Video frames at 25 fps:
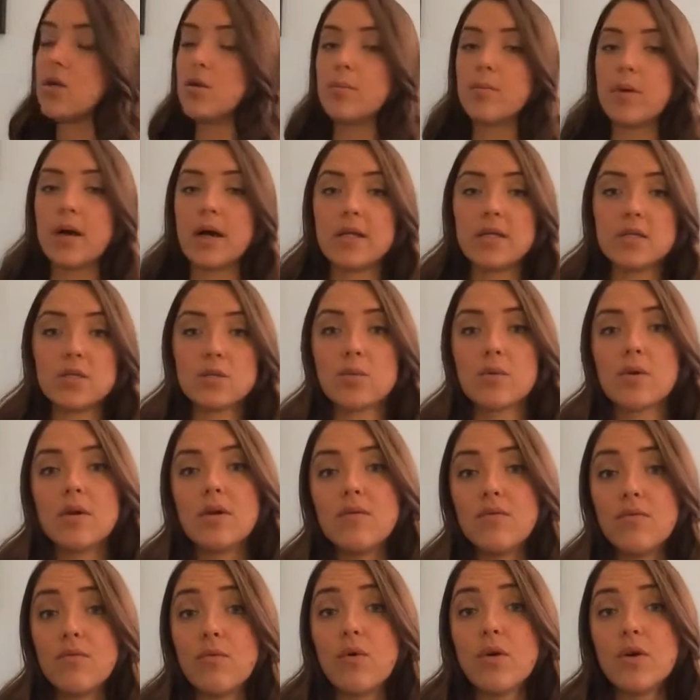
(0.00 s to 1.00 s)
your body is
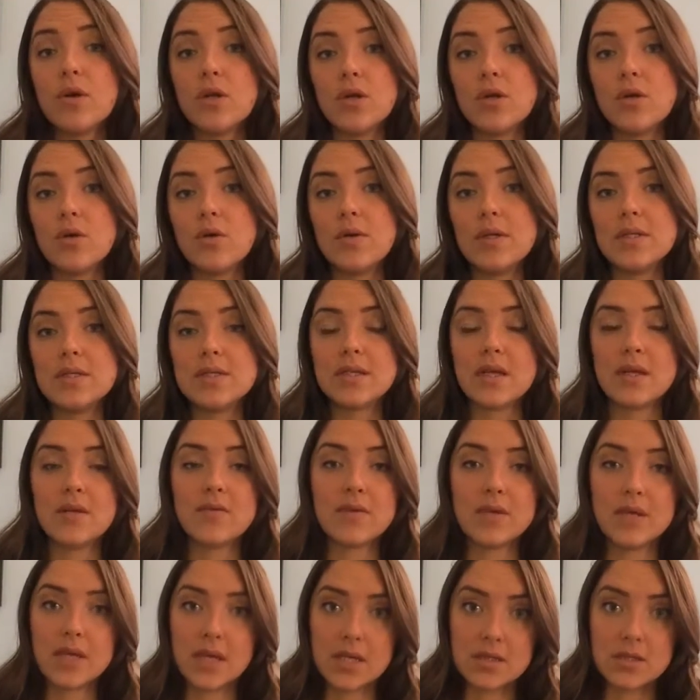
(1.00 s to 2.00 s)
working for you instead
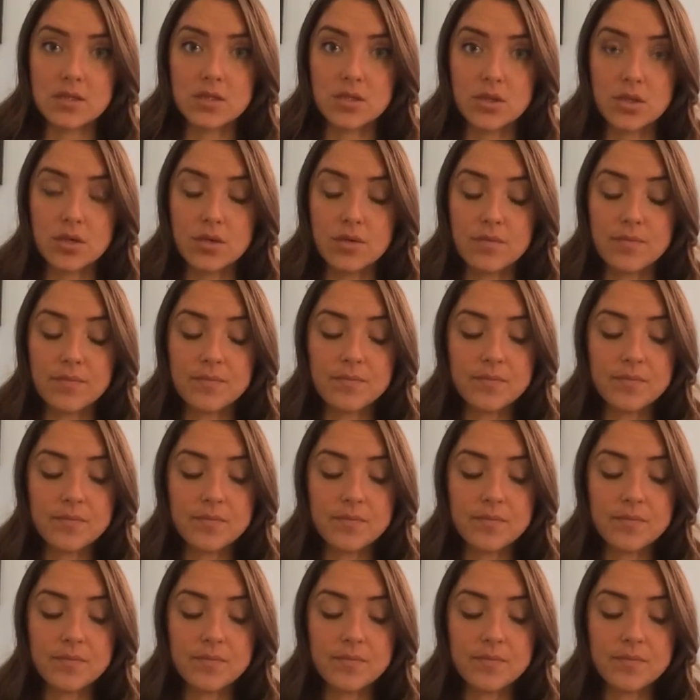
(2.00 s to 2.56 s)
of against you.